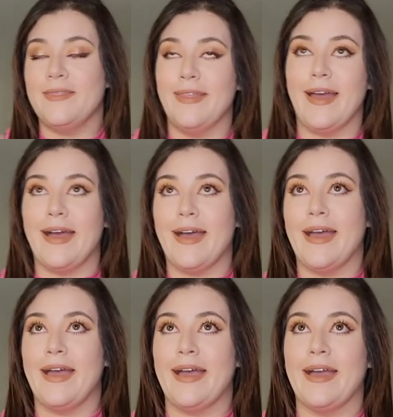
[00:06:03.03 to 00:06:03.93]

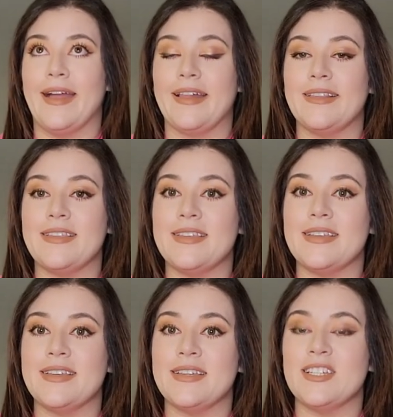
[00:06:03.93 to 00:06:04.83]
that
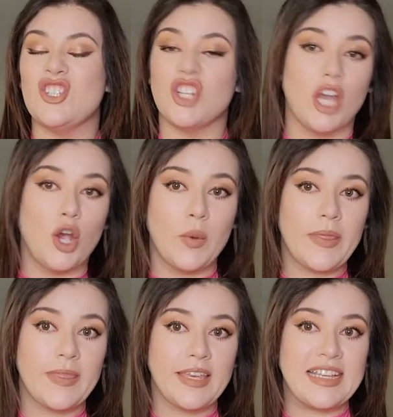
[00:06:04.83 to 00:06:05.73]
should go
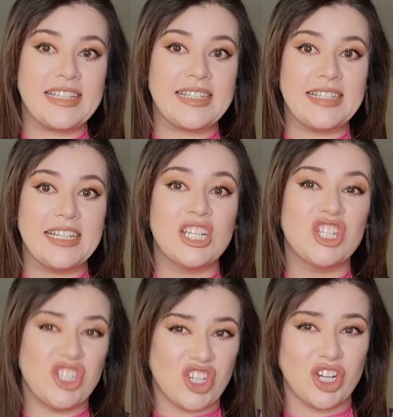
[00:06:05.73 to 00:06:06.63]
with this
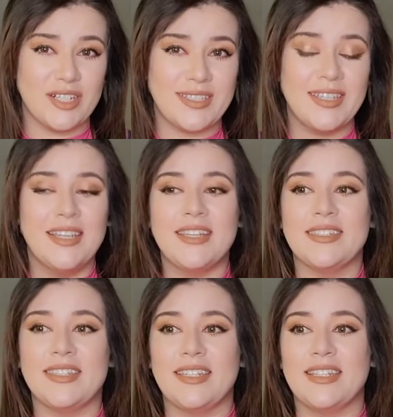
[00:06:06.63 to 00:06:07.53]
shirt
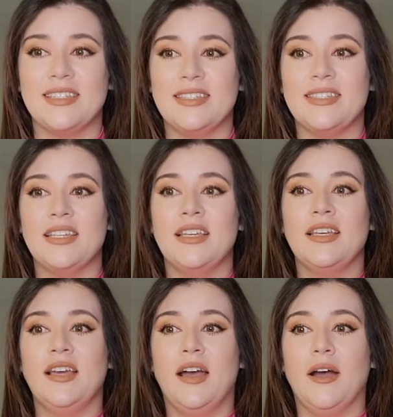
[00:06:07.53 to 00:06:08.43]
because it is
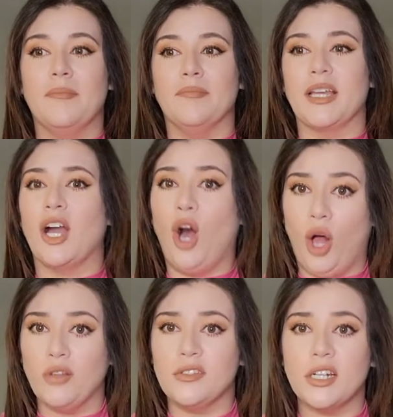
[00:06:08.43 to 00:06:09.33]
um, like a
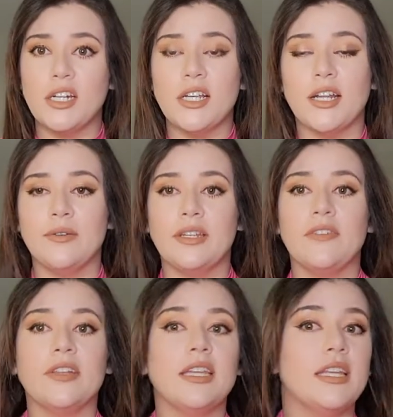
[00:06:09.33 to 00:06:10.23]
halter and I would
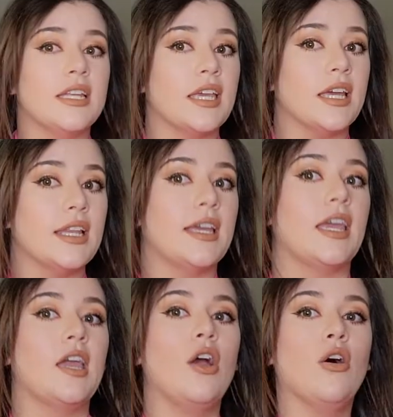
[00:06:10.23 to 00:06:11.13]
definitely need to get like
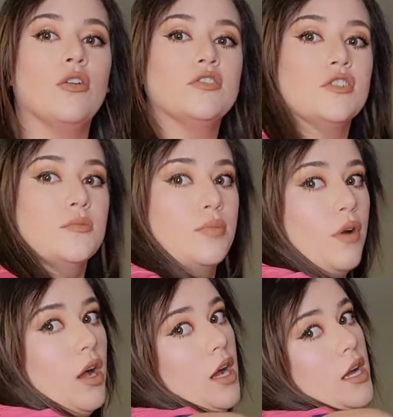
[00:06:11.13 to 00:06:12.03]
a halter
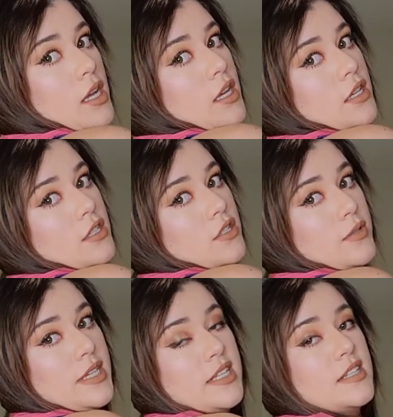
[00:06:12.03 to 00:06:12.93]
bra. So
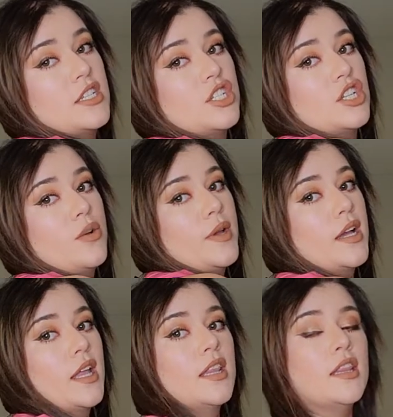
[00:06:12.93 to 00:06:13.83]
it is showing
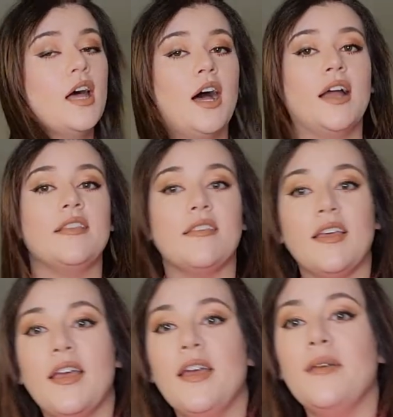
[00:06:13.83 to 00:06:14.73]
a lot,
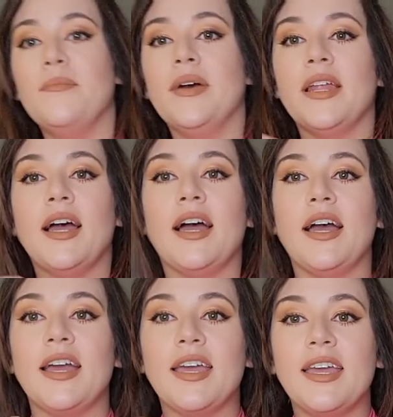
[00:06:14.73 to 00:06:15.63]
but
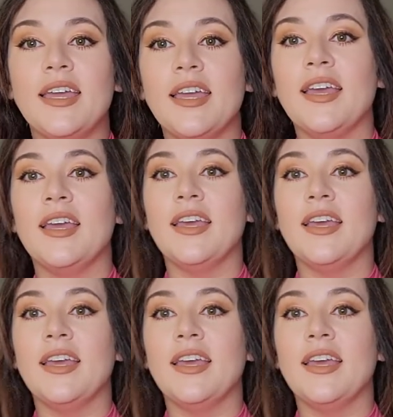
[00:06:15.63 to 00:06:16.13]
I,